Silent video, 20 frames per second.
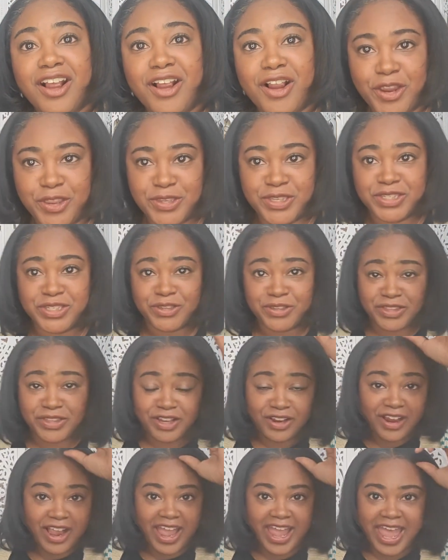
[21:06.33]
Are you still
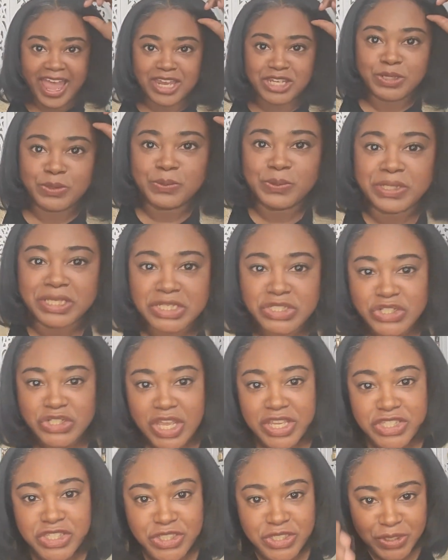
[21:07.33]
there? I had to
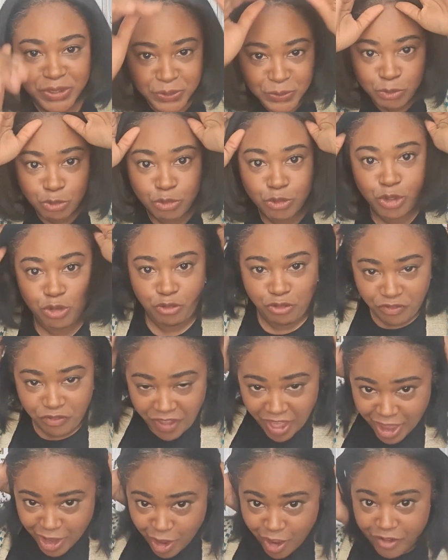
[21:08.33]
readjust you. You
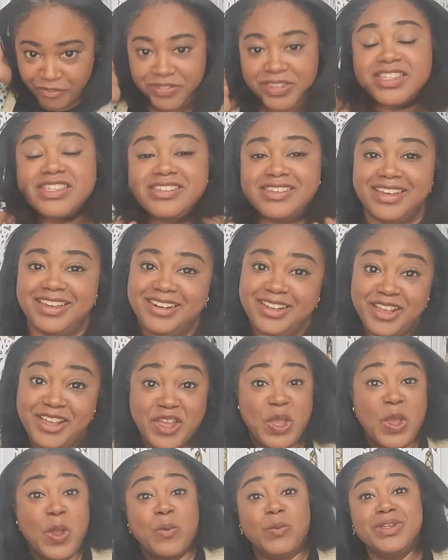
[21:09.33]
fell off the stand.
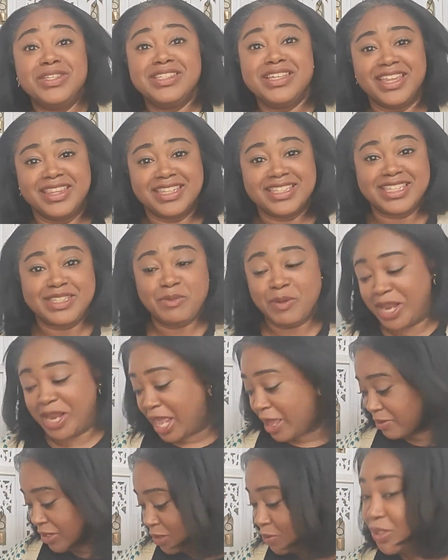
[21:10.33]
Once again, this is what
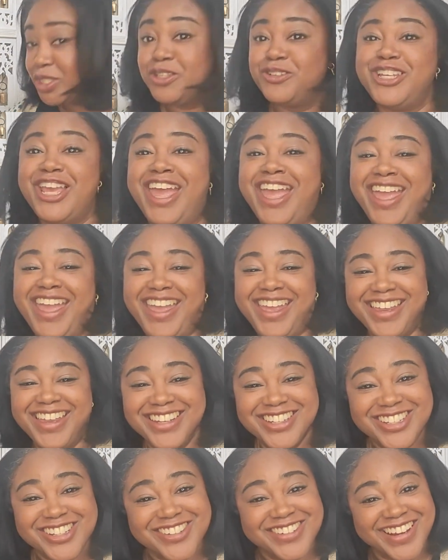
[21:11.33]
happens when you
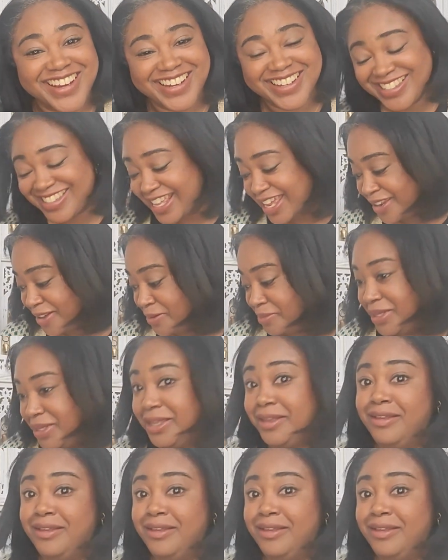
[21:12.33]
change your knitting setup.